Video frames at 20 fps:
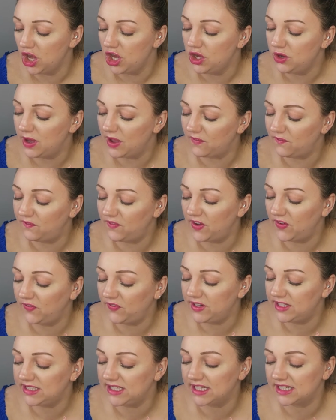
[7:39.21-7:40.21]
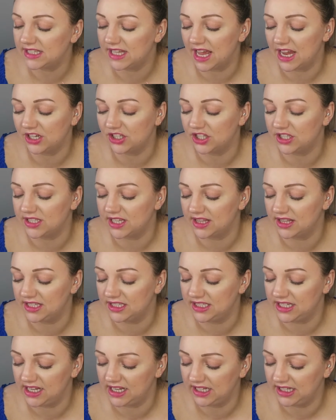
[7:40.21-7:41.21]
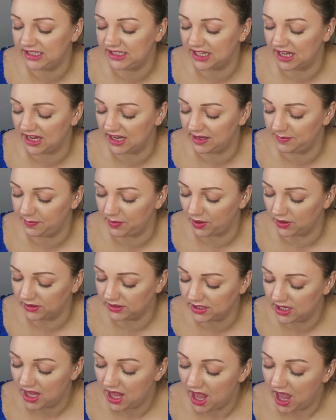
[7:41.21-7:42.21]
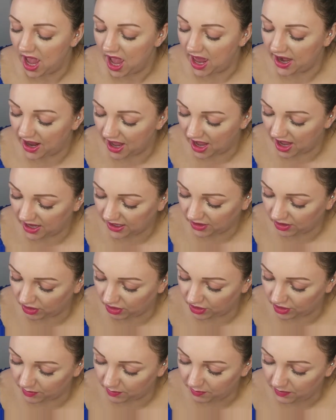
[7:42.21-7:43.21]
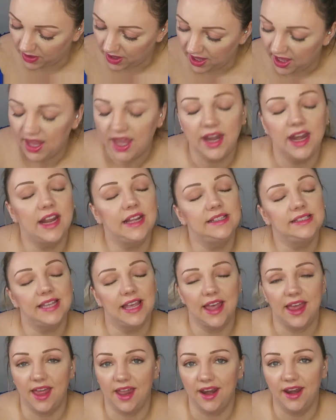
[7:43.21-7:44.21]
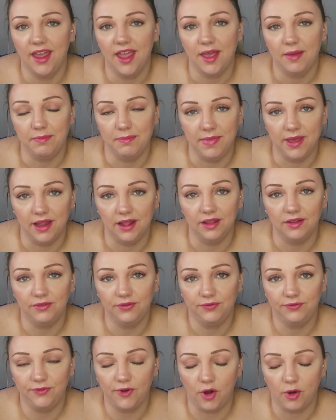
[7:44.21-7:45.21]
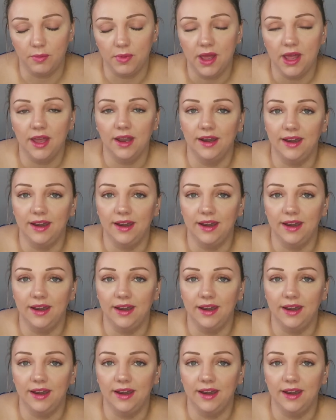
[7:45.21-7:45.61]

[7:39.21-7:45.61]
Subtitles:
You get 56 lashes in this teeny tiny pot, and I got them in a 10mm form.